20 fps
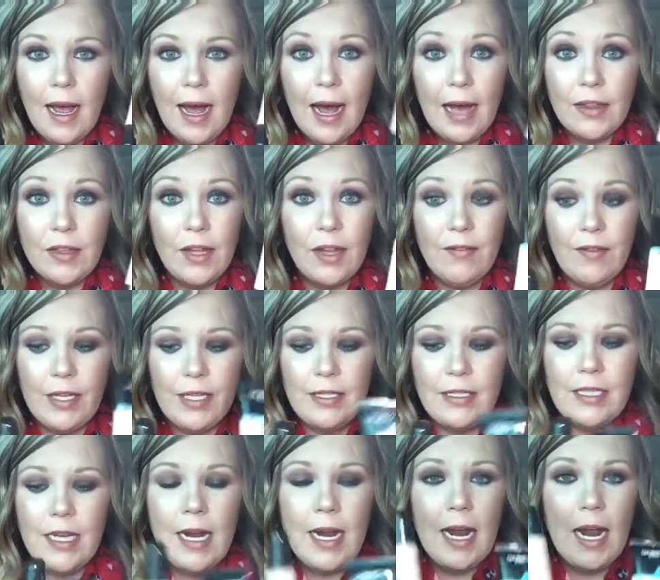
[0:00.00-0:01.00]
I love
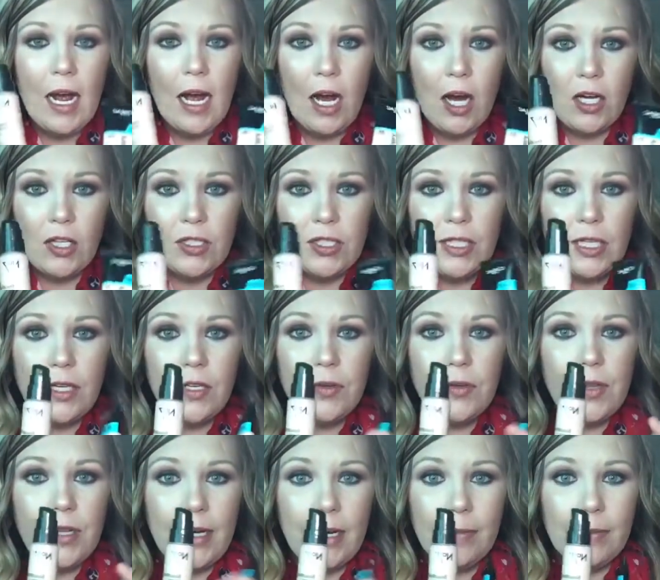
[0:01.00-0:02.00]
it. Also,
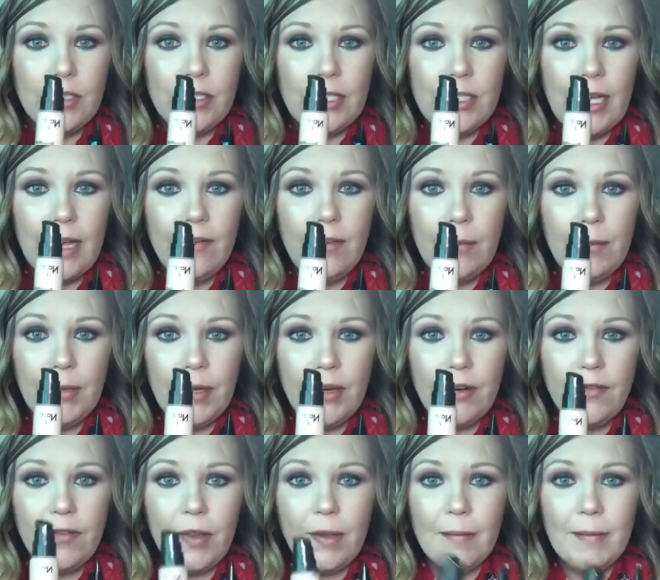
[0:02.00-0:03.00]
the number 7
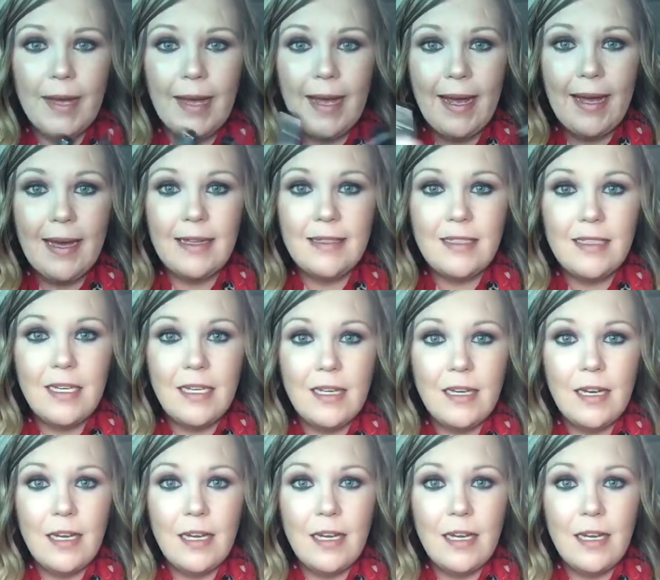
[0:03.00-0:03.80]
Beautifully Matte.